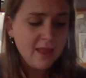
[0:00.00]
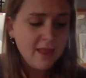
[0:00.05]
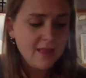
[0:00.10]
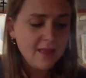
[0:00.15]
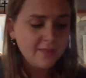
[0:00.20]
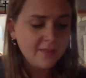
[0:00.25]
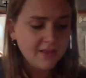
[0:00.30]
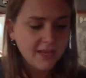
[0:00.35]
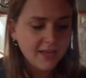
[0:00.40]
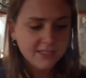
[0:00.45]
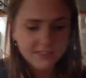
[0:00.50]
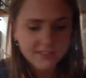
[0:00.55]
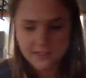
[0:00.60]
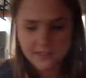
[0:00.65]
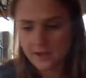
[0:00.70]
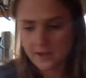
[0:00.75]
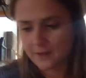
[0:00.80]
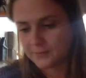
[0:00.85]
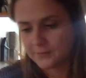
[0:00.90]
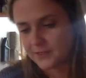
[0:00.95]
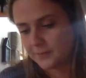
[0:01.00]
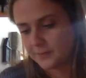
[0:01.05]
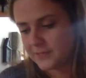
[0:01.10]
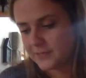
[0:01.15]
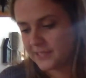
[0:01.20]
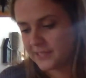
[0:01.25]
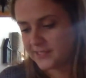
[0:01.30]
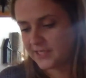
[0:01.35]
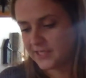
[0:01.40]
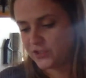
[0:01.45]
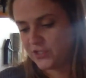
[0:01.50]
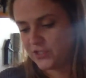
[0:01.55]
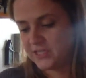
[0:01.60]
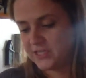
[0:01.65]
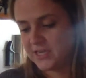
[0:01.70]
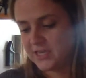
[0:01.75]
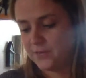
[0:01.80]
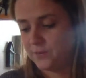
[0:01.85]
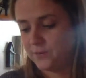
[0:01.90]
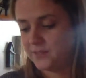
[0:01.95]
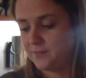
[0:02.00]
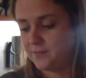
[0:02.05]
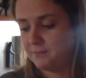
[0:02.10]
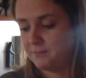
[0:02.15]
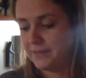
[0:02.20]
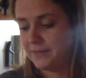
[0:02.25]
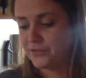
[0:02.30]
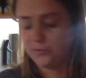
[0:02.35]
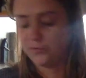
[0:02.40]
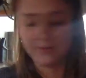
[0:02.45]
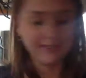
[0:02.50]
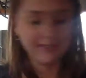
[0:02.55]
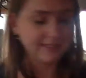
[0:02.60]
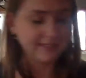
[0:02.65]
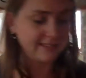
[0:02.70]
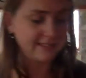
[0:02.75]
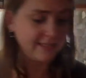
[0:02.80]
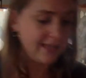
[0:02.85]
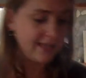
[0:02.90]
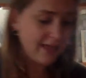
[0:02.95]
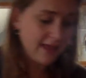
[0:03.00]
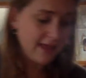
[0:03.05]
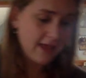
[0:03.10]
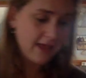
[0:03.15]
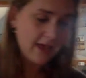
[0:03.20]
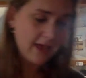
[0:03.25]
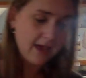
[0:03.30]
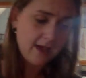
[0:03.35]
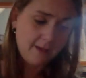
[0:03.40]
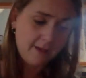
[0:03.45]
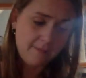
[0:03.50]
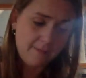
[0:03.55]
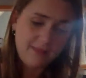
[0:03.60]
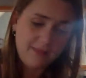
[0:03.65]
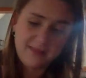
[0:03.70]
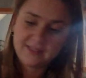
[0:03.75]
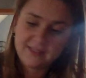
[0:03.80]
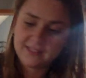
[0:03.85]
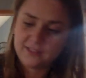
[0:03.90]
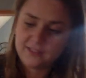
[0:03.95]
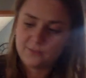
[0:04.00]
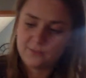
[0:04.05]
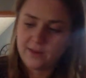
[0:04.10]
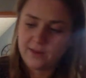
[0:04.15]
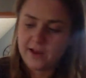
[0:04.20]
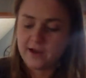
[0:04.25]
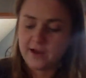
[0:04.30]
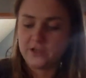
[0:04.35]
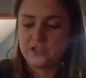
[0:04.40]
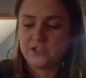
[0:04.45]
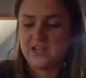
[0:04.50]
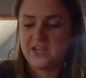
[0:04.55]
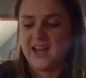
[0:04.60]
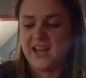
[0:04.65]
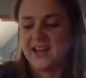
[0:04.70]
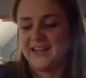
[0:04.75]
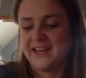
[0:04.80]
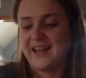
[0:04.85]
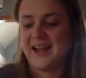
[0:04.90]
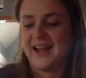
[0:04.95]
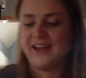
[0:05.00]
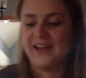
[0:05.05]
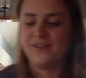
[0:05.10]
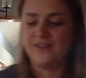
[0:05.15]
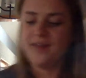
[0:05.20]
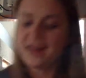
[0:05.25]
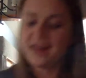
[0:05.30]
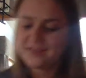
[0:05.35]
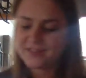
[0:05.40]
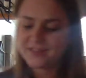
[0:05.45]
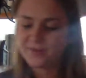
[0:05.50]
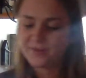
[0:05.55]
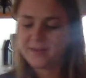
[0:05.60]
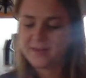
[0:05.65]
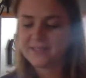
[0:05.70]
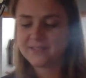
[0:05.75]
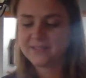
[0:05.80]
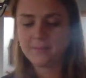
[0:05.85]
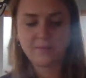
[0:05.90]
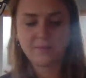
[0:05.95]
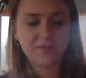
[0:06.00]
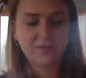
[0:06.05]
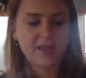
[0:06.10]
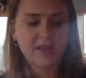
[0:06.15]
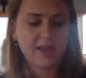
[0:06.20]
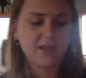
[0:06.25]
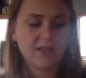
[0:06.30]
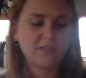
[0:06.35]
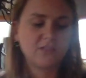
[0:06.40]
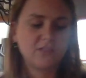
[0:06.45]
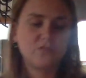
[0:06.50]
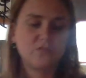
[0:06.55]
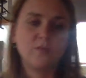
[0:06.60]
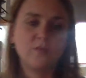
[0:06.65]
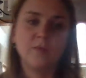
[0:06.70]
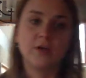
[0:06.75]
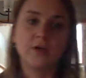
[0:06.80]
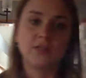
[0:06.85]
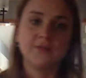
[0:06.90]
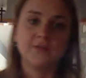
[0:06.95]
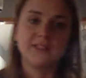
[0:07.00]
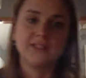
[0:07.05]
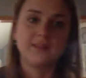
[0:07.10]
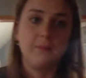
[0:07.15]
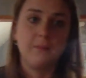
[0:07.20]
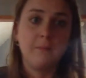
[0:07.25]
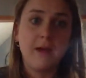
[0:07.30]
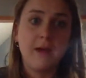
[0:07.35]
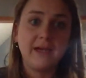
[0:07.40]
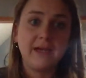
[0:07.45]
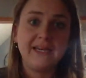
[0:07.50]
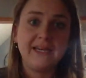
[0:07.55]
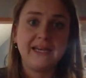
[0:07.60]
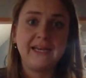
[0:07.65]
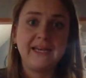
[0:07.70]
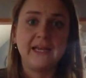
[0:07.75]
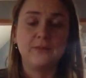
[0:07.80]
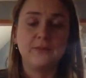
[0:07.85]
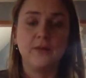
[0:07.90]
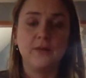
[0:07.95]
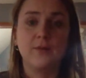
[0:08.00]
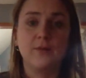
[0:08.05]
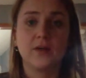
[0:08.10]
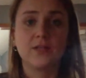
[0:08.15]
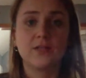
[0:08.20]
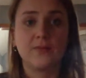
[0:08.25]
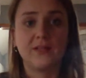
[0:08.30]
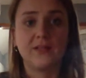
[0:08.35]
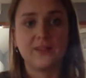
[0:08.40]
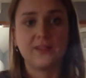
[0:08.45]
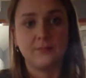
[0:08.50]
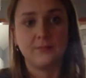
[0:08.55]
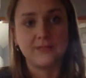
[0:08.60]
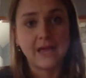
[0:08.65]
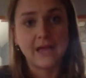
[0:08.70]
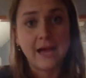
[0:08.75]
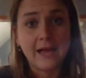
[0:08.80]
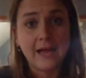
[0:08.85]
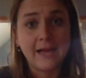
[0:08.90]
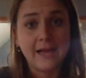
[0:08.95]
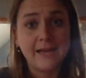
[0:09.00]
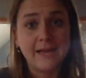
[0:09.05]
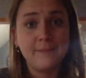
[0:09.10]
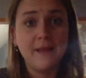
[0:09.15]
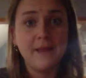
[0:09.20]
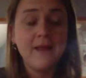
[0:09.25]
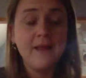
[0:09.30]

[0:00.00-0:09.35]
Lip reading: The next subtest that she did was a measurement. This is where she had to kind of estimate some things. We worked with some money and we worked with some time.